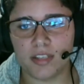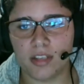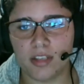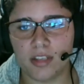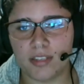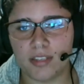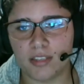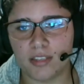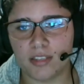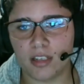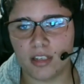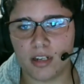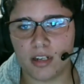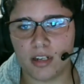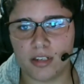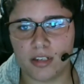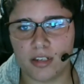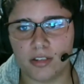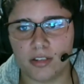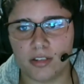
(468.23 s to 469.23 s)
TikTok are a
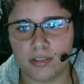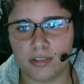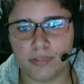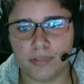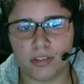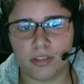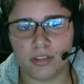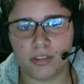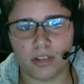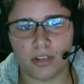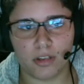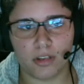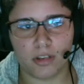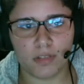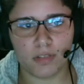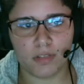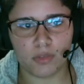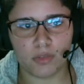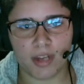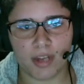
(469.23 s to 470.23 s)
little different though. You
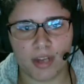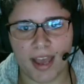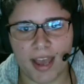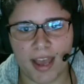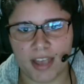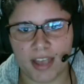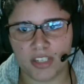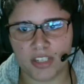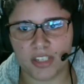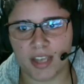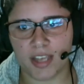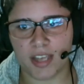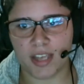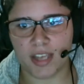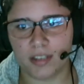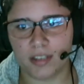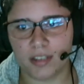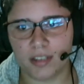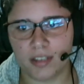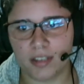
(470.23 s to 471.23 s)
always want to hashtag
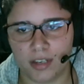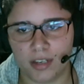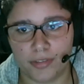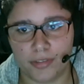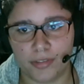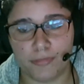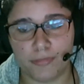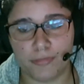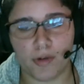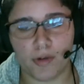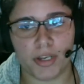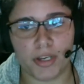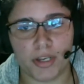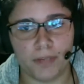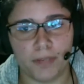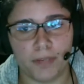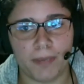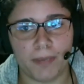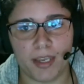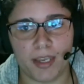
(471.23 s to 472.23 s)
the For You
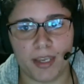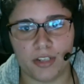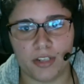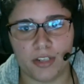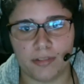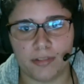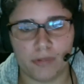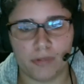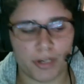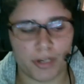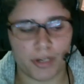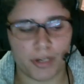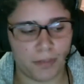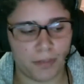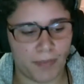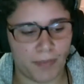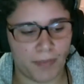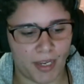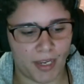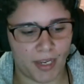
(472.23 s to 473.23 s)
page. The For You
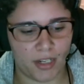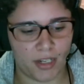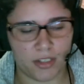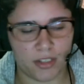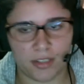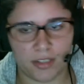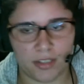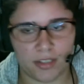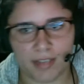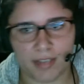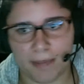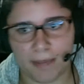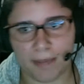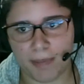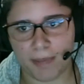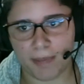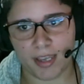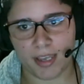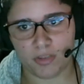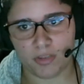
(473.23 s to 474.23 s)
page is that
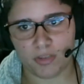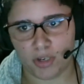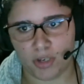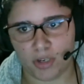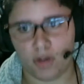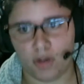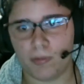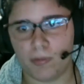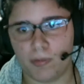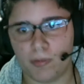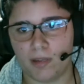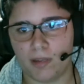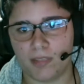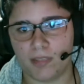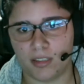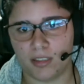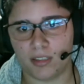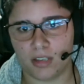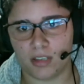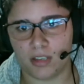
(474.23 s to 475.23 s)
page when you open up
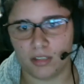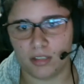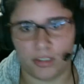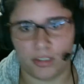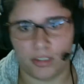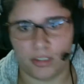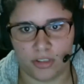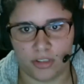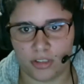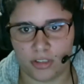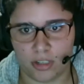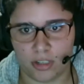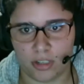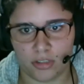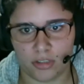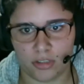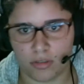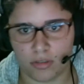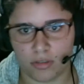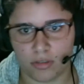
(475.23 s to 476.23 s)
TikTok that you just start
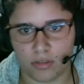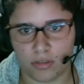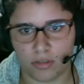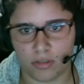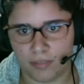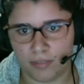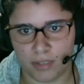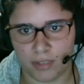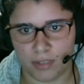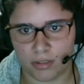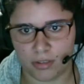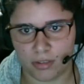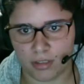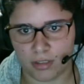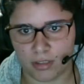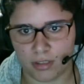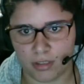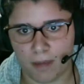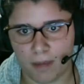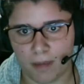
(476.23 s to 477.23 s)
scrolling and videos start
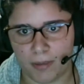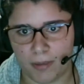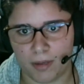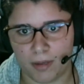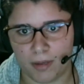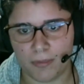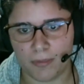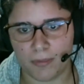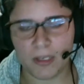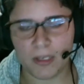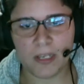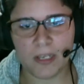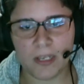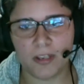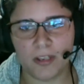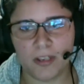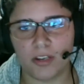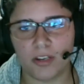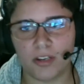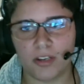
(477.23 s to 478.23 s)
popping up.
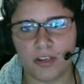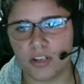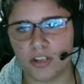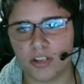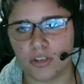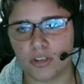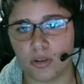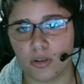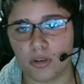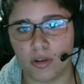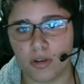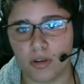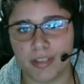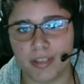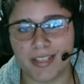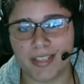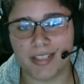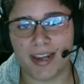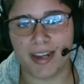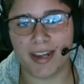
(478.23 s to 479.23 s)
Your initial goal is
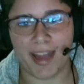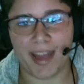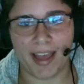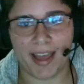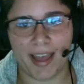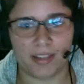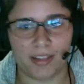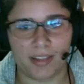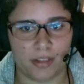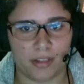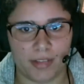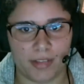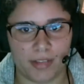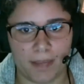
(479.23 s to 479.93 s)
to land on that